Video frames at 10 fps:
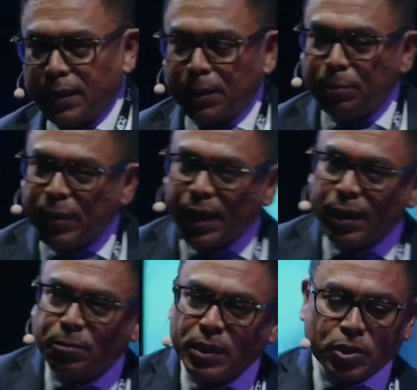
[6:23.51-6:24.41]
be
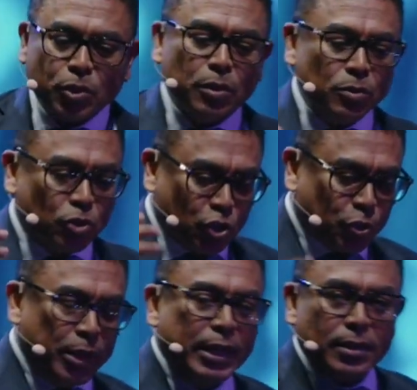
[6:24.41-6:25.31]
able to
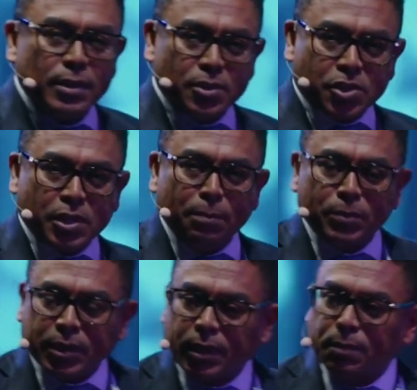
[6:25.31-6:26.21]
treat
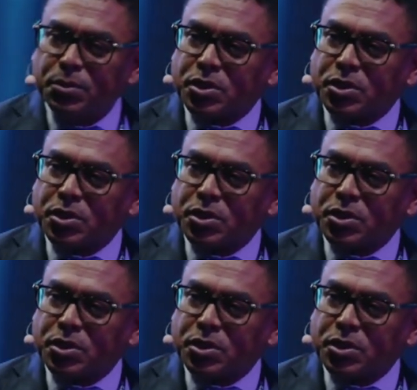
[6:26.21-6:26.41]
symptoms